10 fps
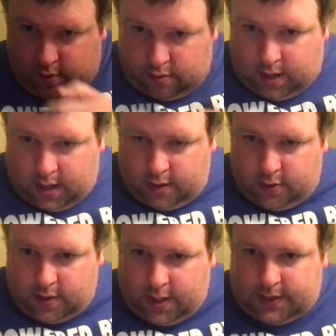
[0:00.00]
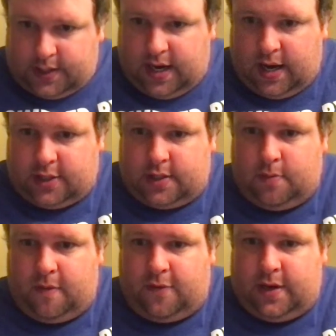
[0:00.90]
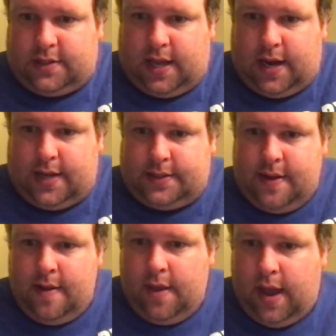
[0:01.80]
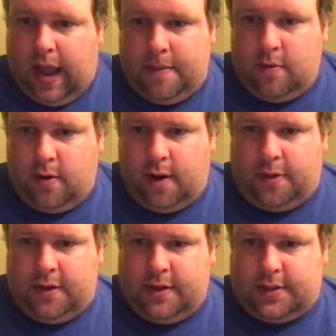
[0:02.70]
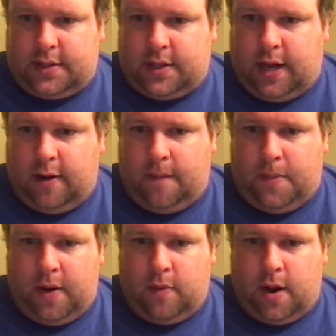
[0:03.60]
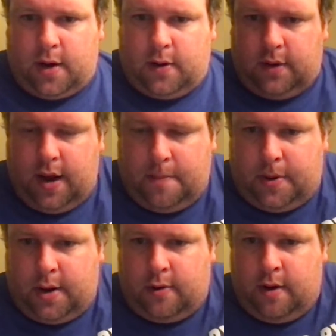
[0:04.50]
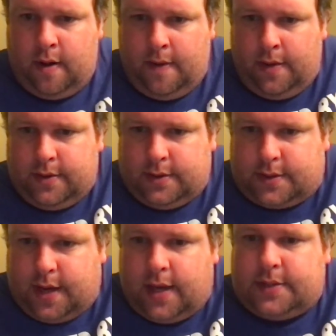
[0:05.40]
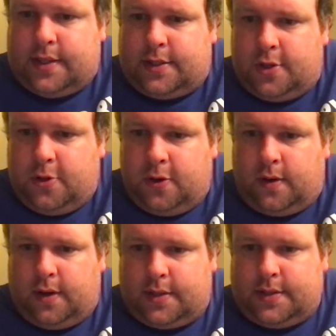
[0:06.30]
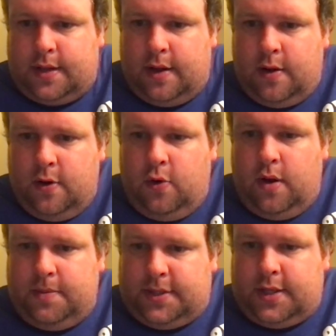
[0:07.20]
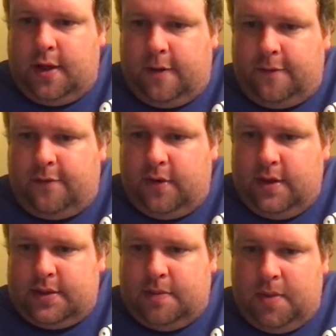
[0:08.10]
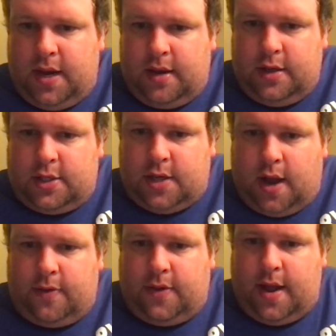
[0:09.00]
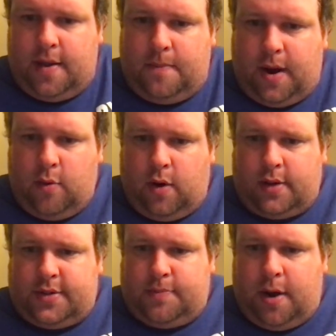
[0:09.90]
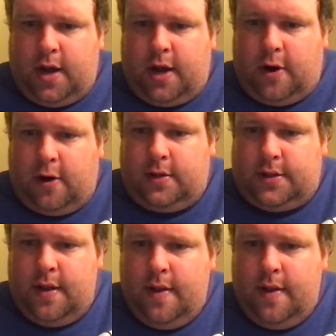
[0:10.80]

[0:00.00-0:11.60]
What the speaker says: taken to custody, I should rephrase that as, Hyman Roth is killed by Rocco Lampone, disguised as a journalist, who himself is immediately shot dead by Roth's bodyguards.